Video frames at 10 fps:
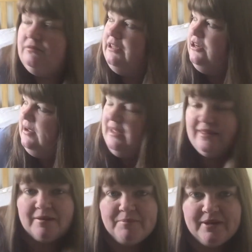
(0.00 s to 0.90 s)
Can you hear
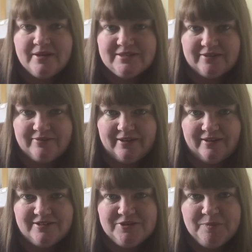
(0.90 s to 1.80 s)
that bird out there?
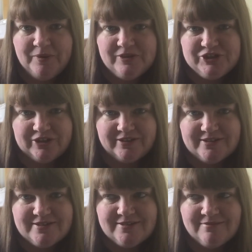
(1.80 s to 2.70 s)
I do apologise.